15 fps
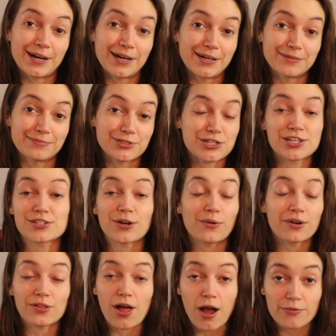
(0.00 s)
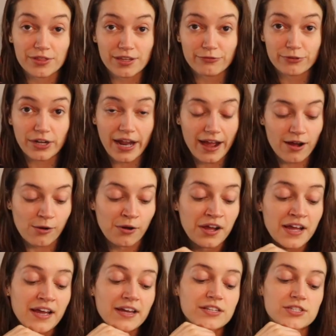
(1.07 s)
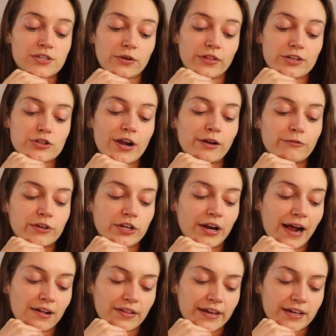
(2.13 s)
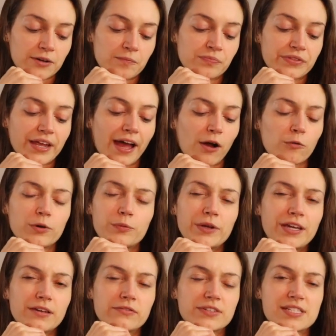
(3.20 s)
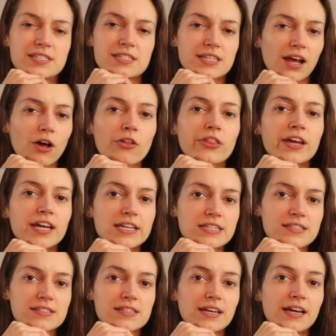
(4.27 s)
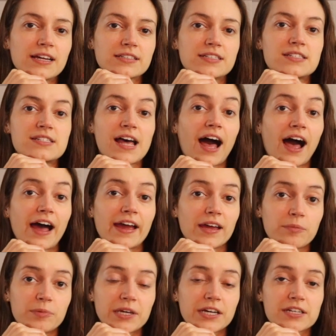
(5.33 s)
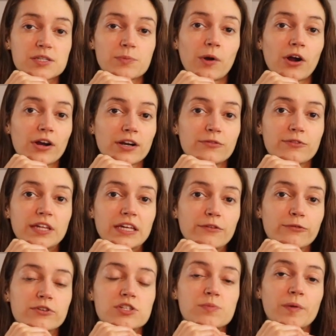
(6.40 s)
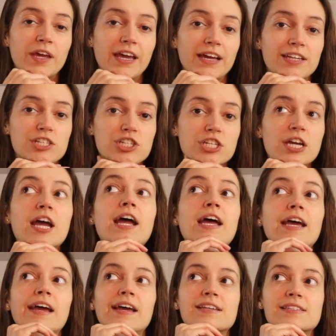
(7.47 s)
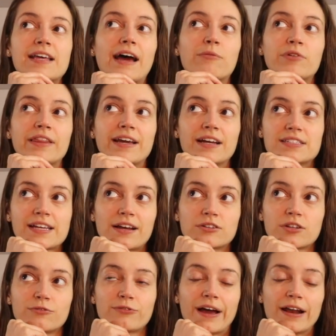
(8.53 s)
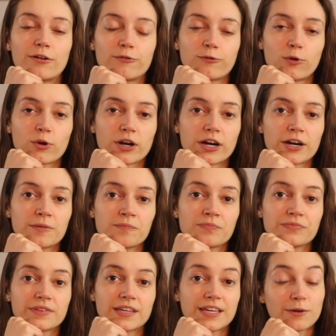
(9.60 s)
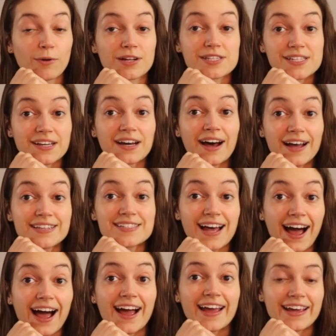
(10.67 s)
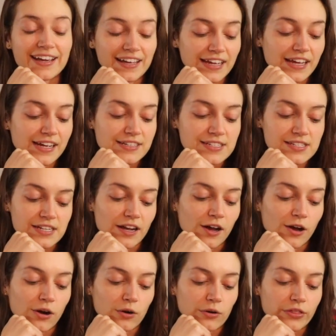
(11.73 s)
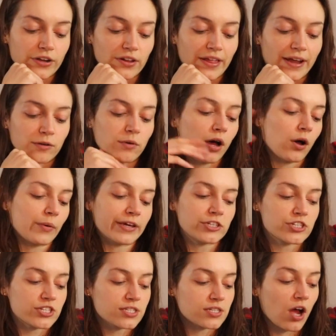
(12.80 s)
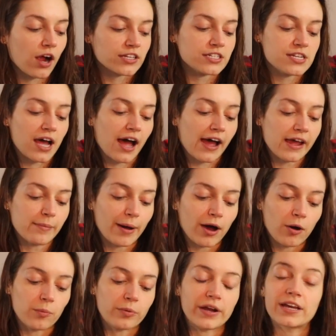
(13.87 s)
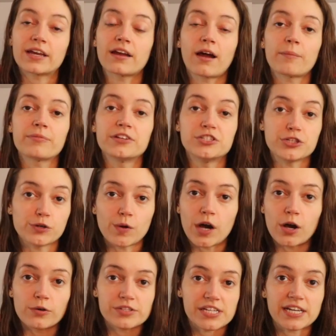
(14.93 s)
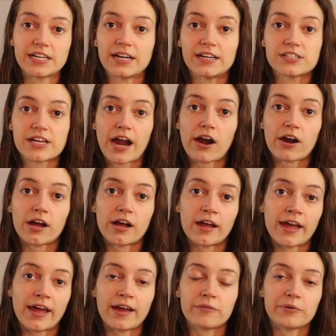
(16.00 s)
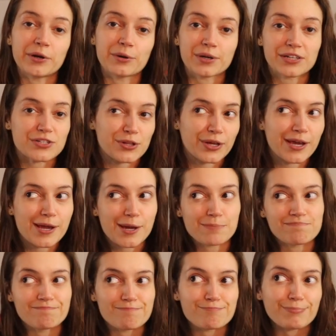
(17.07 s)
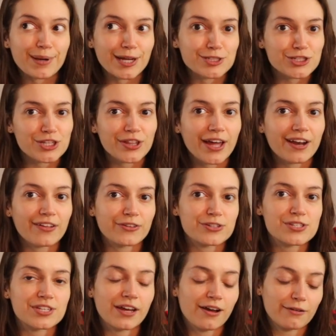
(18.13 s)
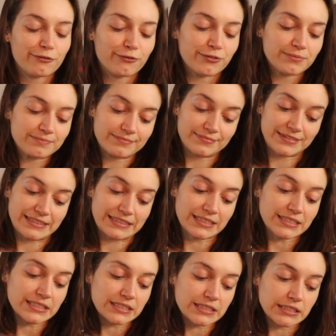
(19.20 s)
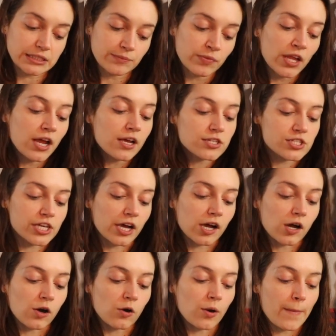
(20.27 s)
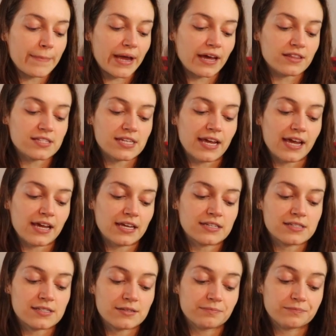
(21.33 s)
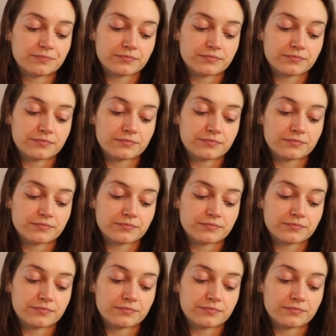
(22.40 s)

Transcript: um, but she's going along with it for now. So they try to figure out, like, how would we even sell this to Ty? Because part of Kiefer's pitch is that when they get down to the final four, he wants to cut Ty. So they're like, well, we can just talk to Ty about breaking up the duo, Tina and Tara, and we don't need to, like, mention that other stuff. Ooh. So Beth says